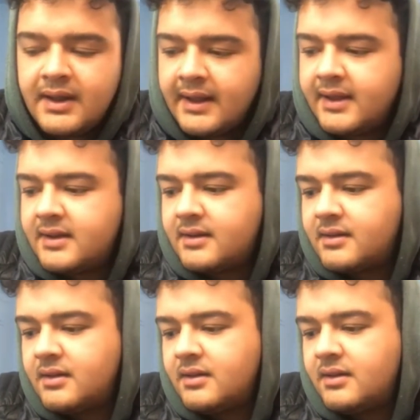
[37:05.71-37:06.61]
Like
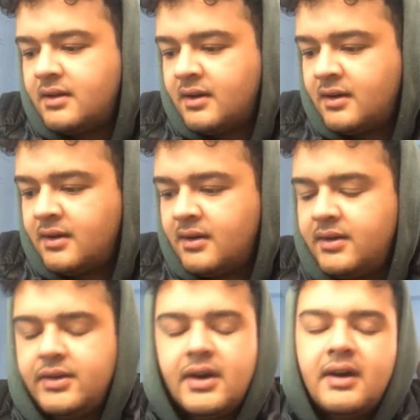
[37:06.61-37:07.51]

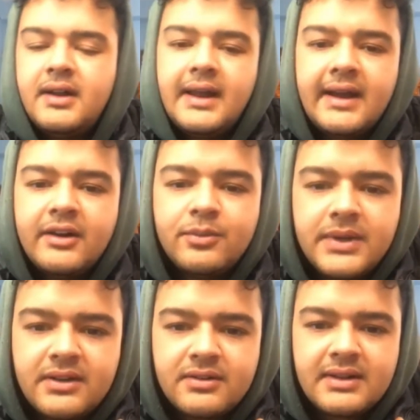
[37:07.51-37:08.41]
like I don't
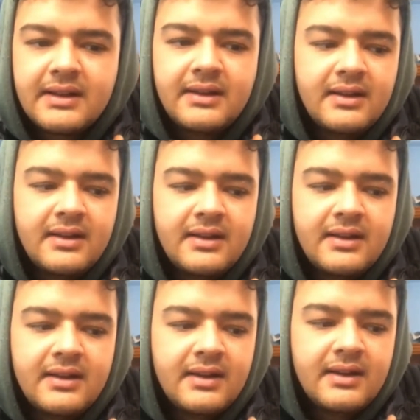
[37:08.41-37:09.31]
mean to say
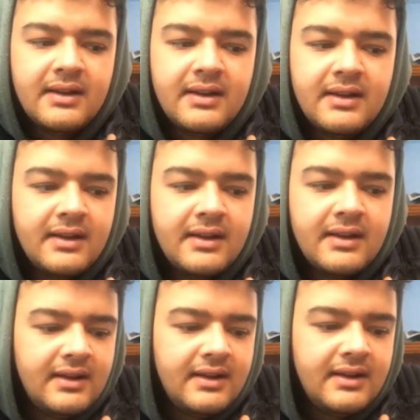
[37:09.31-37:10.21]

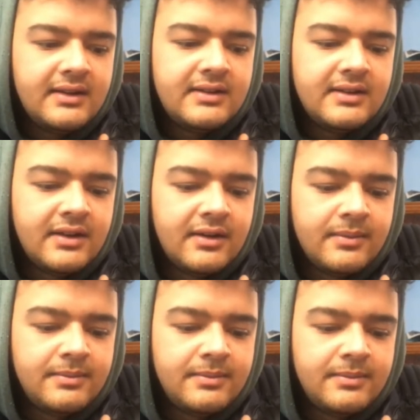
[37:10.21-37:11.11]
it in
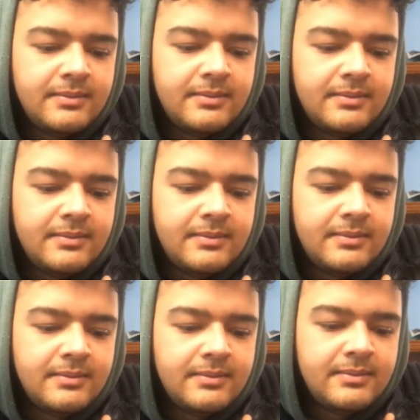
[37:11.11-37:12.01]
a bad
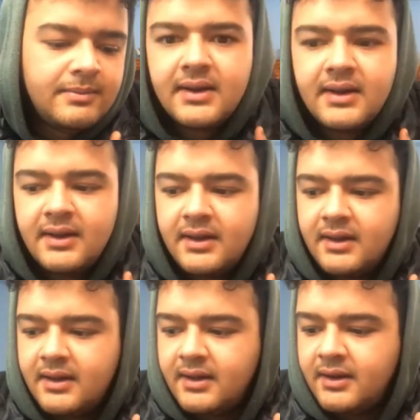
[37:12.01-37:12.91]
way or a
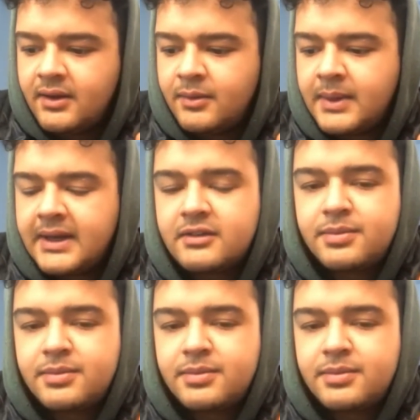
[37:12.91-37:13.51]
rude way, but